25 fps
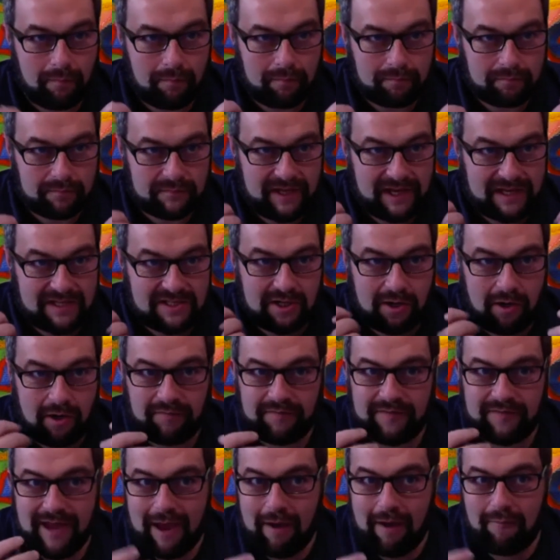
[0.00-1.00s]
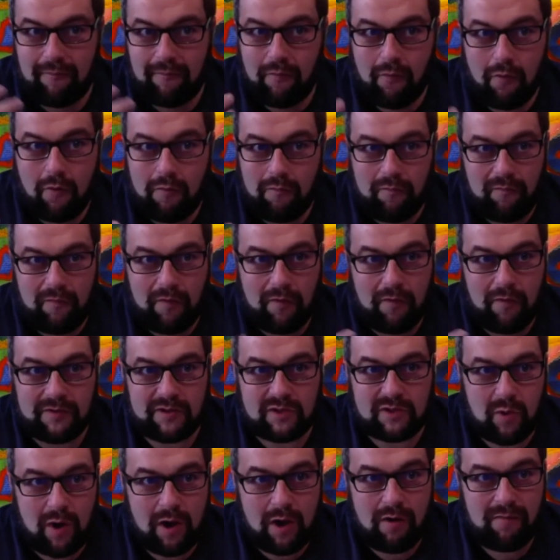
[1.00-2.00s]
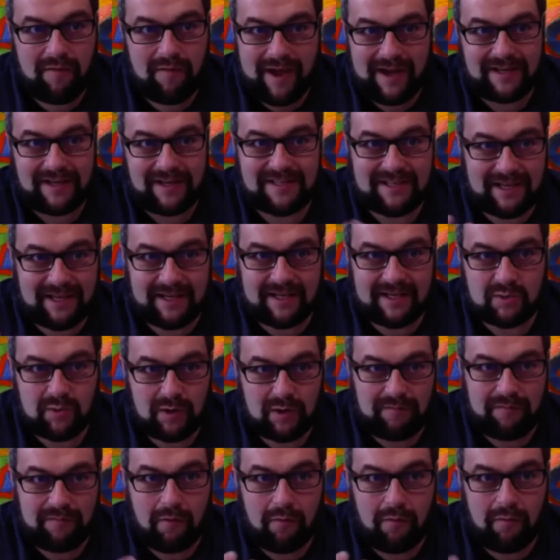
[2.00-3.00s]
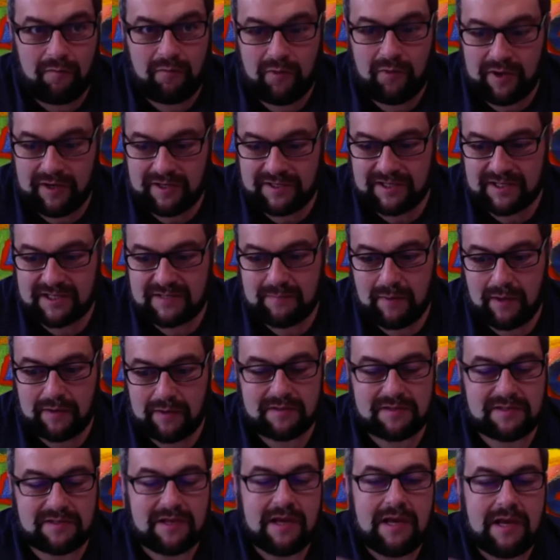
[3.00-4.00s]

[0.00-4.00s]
Dataloft now for 12, 18, 24, 36 months.